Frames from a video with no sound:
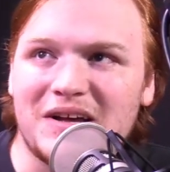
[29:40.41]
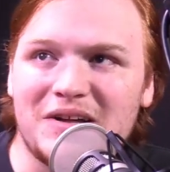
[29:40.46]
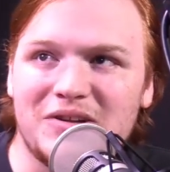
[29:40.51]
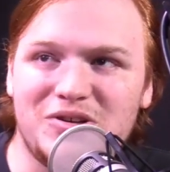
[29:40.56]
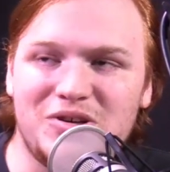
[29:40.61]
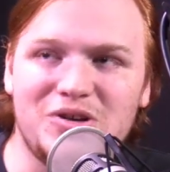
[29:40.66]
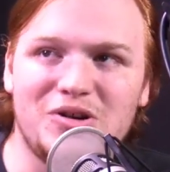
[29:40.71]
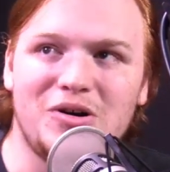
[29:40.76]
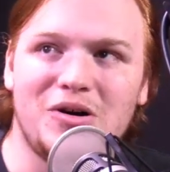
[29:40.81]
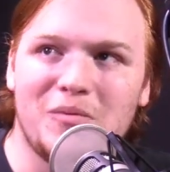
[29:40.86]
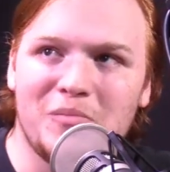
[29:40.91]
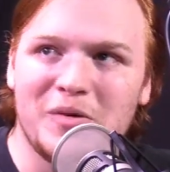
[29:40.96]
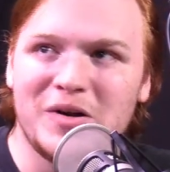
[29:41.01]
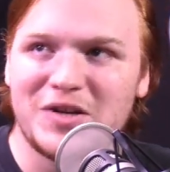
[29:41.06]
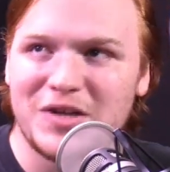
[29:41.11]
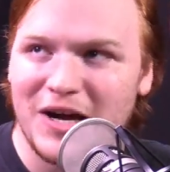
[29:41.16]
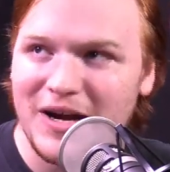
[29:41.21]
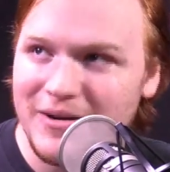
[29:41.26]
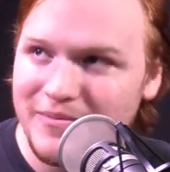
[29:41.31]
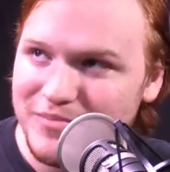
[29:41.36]
Do you know how many
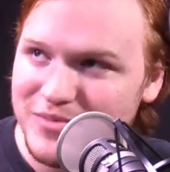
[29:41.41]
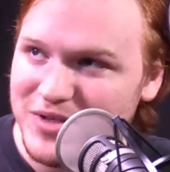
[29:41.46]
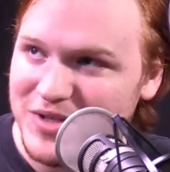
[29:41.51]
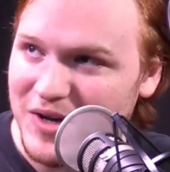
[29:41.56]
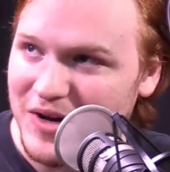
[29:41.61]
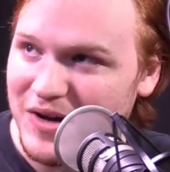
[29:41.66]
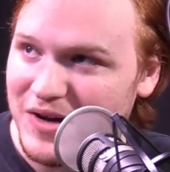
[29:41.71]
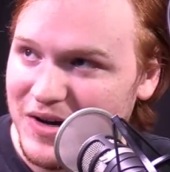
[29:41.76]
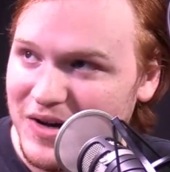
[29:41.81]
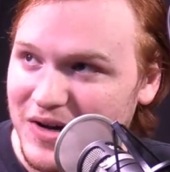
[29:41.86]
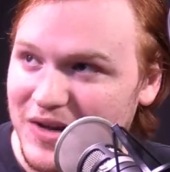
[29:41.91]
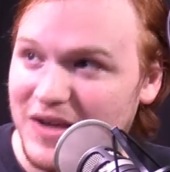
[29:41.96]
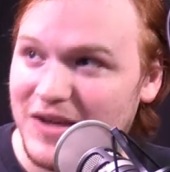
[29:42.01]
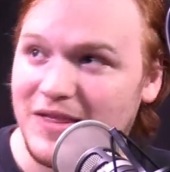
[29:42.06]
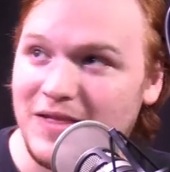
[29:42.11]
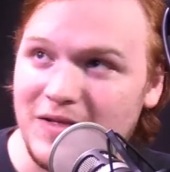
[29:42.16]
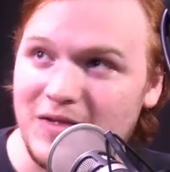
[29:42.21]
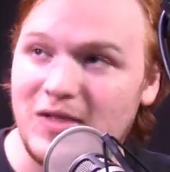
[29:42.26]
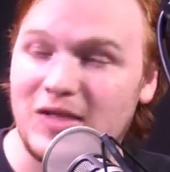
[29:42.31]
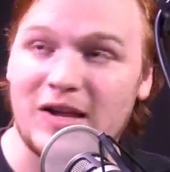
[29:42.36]
times
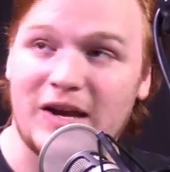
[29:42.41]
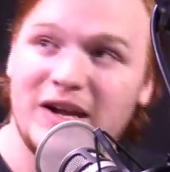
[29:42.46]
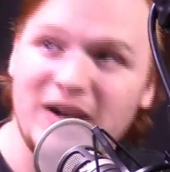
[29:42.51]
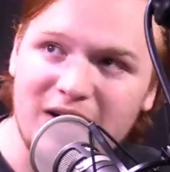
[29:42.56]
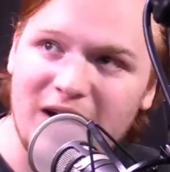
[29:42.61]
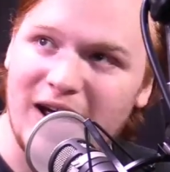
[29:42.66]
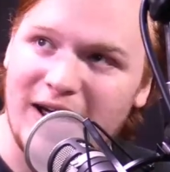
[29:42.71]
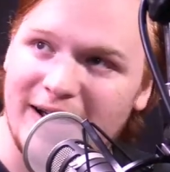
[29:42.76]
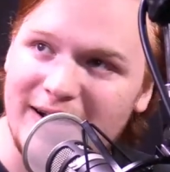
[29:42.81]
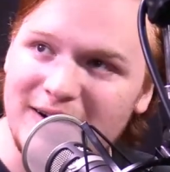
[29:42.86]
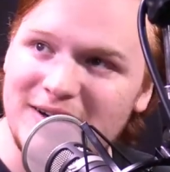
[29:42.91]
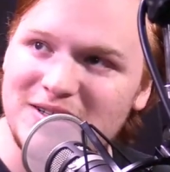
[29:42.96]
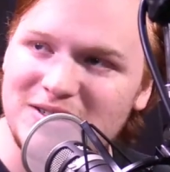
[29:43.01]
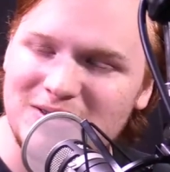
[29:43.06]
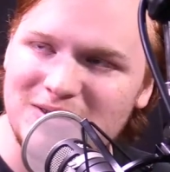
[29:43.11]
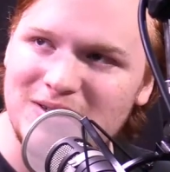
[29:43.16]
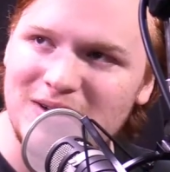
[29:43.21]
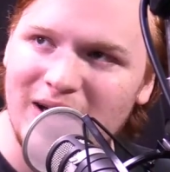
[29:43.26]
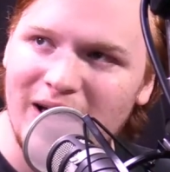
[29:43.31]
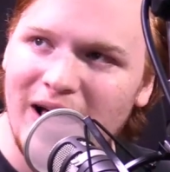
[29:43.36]
in late
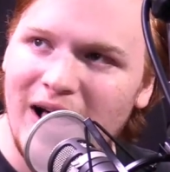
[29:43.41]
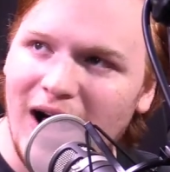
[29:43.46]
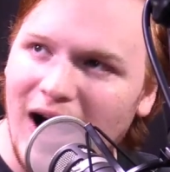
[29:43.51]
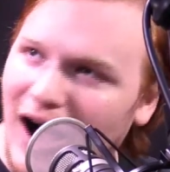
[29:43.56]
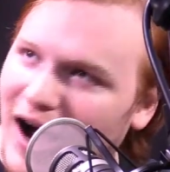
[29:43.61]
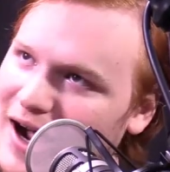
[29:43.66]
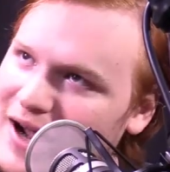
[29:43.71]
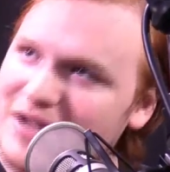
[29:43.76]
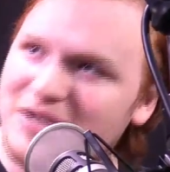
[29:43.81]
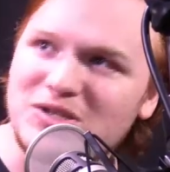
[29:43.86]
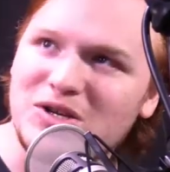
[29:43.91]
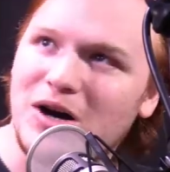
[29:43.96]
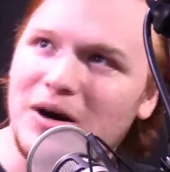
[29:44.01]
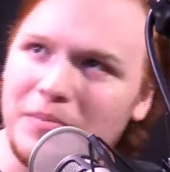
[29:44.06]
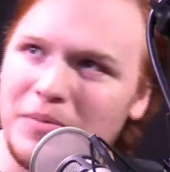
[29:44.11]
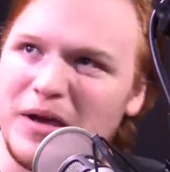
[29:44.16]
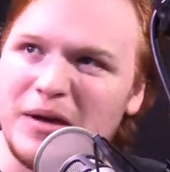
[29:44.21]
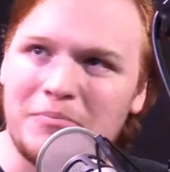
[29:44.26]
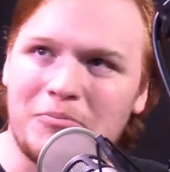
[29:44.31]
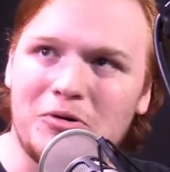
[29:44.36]
X I saw
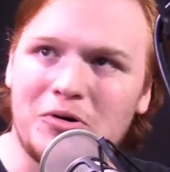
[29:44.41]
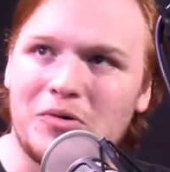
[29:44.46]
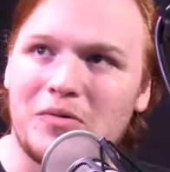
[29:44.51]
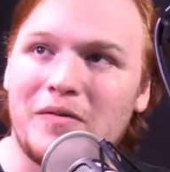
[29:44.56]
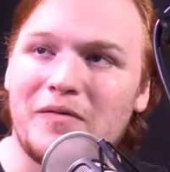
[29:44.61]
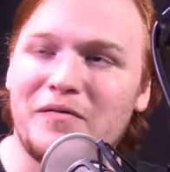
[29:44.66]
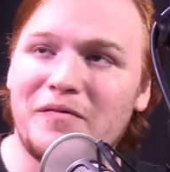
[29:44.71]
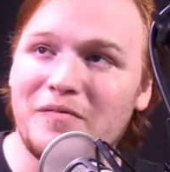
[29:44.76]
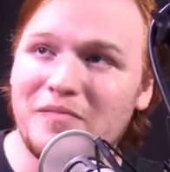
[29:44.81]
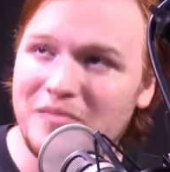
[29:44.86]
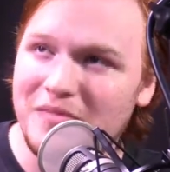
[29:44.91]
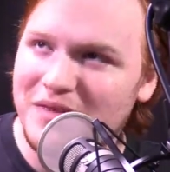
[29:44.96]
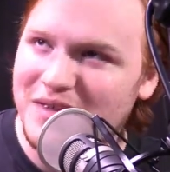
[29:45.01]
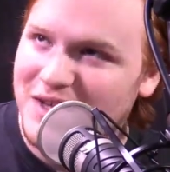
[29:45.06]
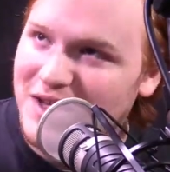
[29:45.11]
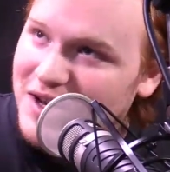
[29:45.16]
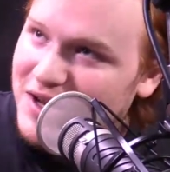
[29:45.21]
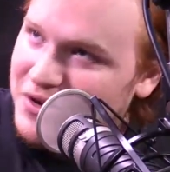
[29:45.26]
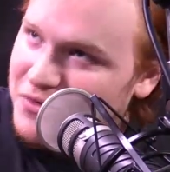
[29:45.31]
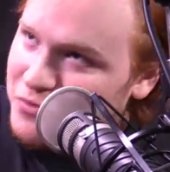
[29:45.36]
people
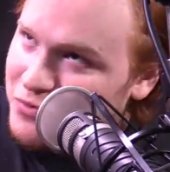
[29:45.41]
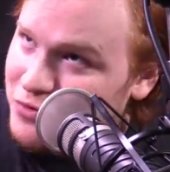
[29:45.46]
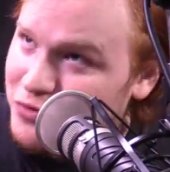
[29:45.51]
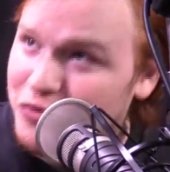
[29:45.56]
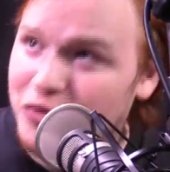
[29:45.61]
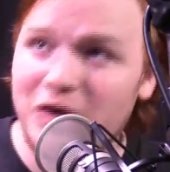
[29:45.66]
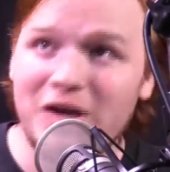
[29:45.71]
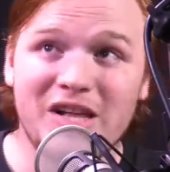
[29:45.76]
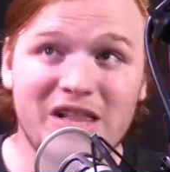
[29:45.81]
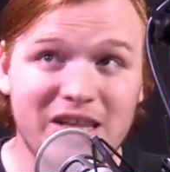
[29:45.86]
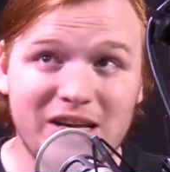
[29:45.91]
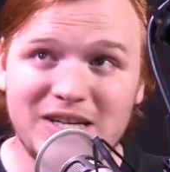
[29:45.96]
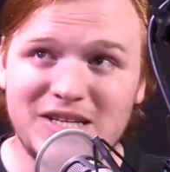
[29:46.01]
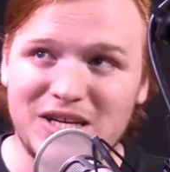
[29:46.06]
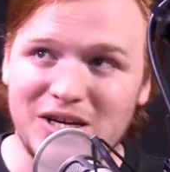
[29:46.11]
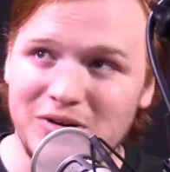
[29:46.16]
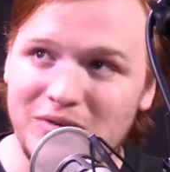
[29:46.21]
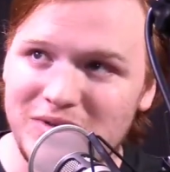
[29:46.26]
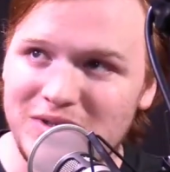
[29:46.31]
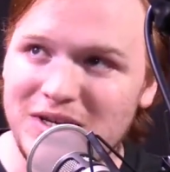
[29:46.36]
getting really
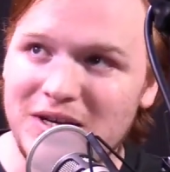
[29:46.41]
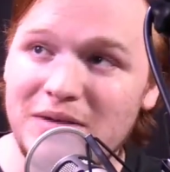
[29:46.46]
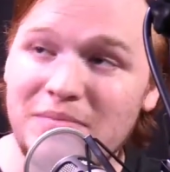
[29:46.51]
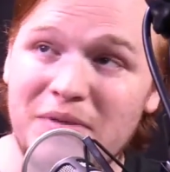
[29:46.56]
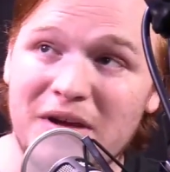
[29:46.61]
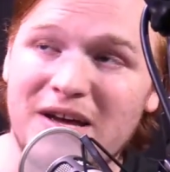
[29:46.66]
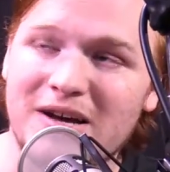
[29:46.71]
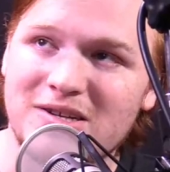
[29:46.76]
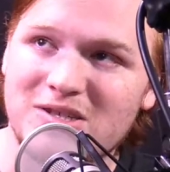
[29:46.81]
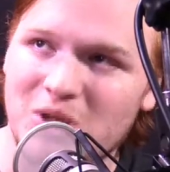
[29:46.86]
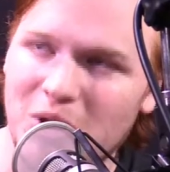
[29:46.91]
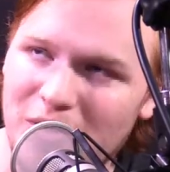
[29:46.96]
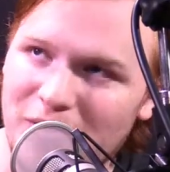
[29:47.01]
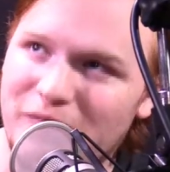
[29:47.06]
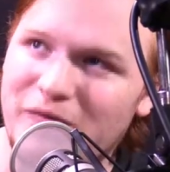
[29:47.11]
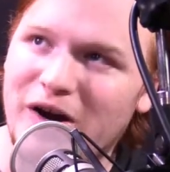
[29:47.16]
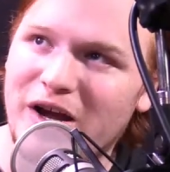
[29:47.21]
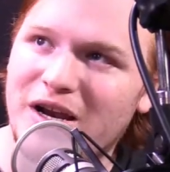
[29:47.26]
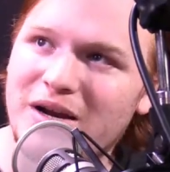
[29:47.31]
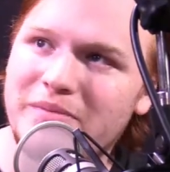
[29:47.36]
tilted because they're
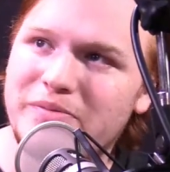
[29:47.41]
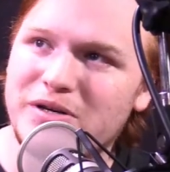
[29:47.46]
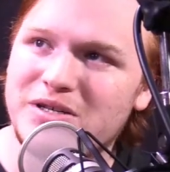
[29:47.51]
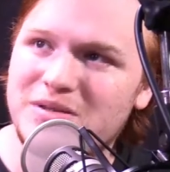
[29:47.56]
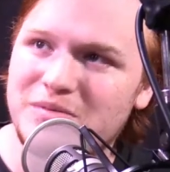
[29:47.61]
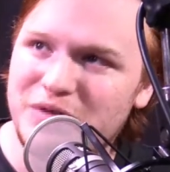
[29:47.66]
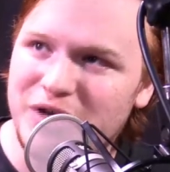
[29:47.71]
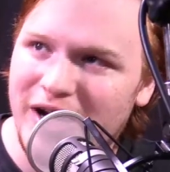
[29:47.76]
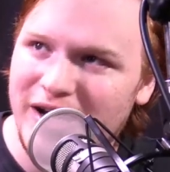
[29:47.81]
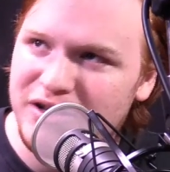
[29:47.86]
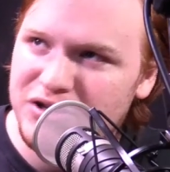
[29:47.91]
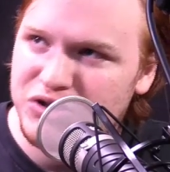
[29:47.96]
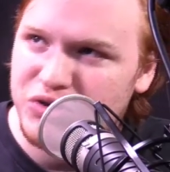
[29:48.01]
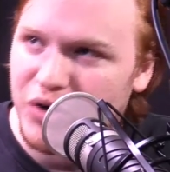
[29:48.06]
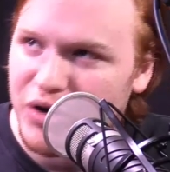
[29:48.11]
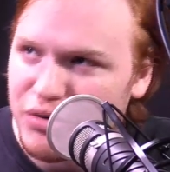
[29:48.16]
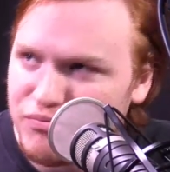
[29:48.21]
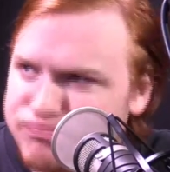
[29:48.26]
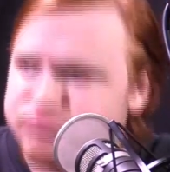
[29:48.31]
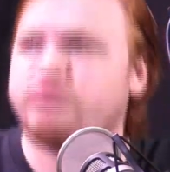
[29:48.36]
fighting Prism Dragons
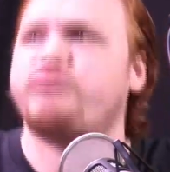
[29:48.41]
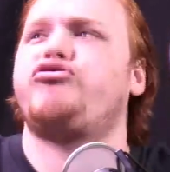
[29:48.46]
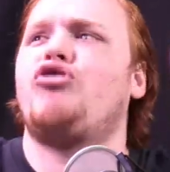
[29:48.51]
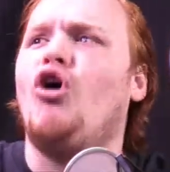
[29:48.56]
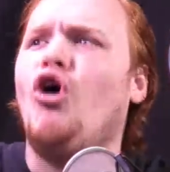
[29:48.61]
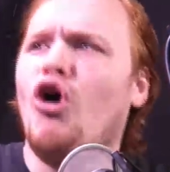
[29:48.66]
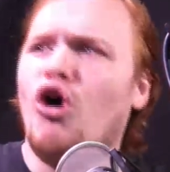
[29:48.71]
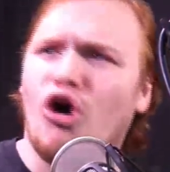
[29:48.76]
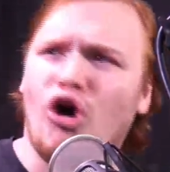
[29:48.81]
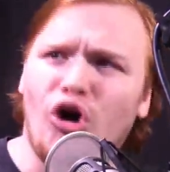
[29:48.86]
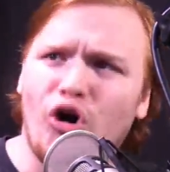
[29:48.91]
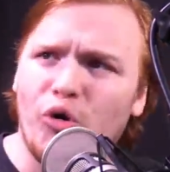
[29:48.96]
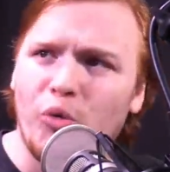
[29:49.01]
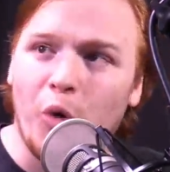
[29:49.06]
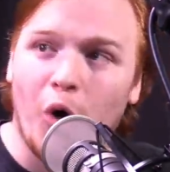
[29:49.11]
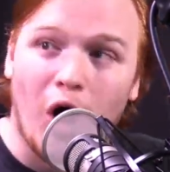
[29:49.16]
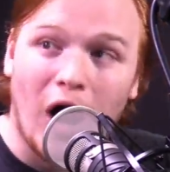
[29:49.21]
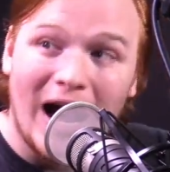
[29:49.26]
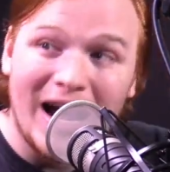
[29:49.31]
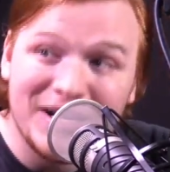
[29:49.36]
going, oh,
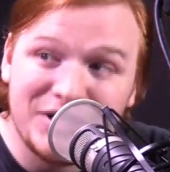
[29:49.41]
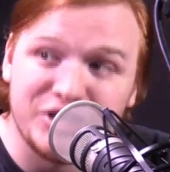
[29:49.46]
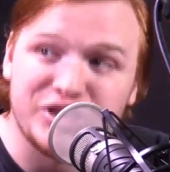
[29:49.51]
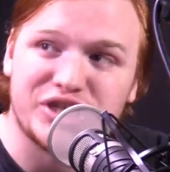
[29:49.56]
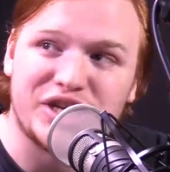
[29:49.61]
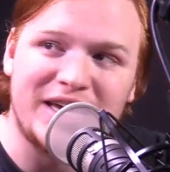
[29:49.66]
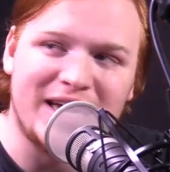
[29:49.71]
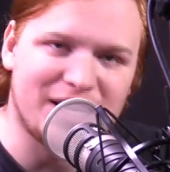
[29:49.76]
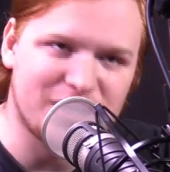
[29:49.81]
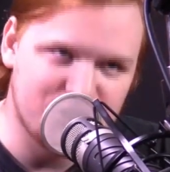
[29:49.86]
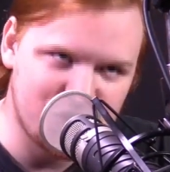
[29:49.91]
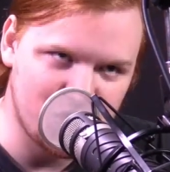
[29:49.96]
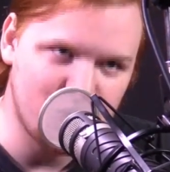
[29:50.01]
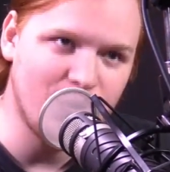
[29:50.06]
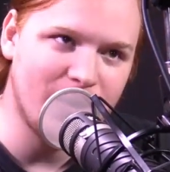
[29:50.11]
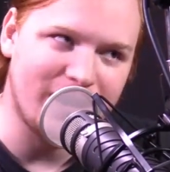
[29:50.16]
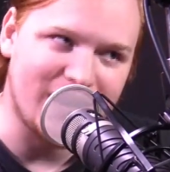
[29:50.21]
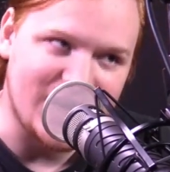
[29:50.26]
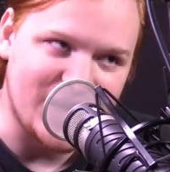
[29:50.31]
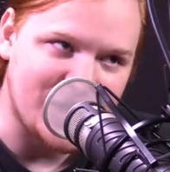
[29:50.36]
well, I just can't
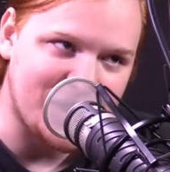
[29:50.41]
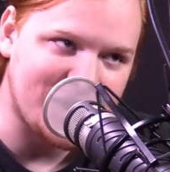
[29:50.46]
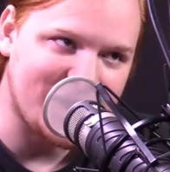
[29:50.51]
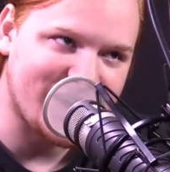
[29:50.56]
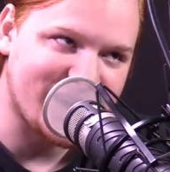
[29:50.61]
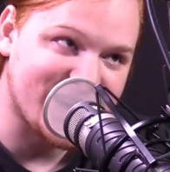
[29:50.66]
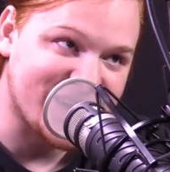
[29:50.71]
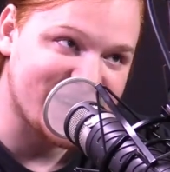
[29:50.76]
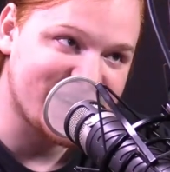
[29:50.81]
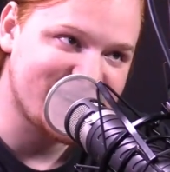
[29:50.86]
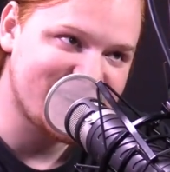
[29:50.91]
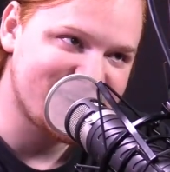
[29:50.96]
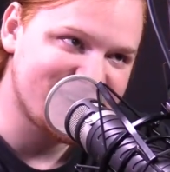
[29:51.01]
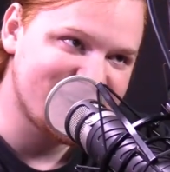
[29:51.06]
do anything.